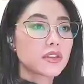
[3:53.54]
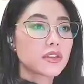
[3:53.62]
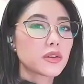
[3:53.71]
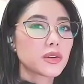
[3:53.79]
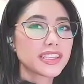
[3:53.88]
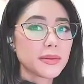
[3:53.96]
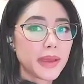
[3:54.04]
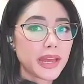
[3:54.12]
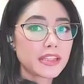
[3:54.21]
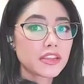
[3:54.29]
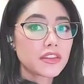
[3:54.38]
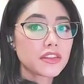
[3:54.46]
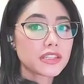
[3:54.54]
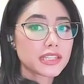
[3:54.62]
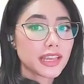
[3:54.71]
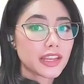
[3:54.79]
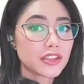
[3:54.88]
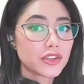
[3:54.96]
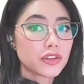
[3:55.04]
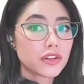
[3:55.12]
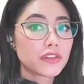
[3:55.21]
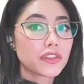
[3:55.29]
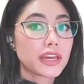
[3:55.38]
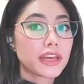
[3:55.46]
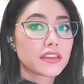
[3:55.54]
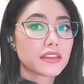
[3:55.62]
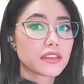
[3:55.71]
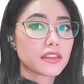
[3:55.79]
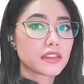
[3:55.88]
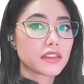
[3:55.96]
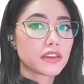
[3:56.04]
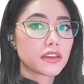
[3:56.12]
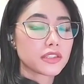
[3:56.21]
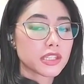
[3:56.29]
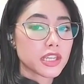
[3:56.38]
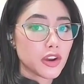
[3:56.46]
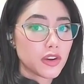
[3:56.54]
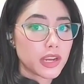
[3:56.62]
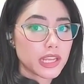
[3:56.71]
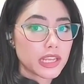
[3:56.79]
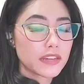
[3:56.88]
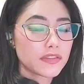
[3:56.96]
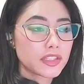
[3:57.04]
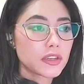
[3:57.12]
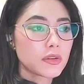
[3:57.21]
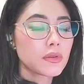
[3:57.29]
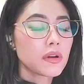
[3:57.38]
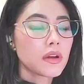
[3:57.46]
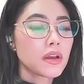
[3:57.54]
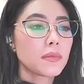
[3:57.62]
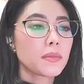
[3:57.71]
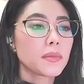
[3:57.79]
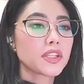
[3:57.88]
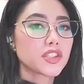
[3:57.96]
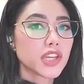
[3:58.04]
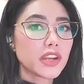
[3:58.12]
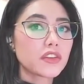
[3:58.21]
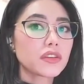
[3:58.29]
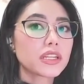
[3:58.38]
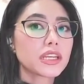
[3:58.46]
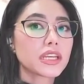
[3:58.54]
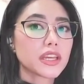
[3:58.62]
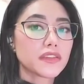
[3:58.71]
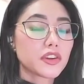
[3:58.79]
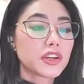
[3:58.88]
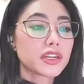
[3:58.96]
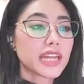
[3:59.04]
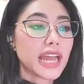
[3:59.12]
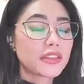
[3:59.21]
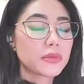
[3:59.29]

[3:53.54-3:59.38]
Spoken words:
depends on the schedule that the CRA gives you, but generally, if you're on annual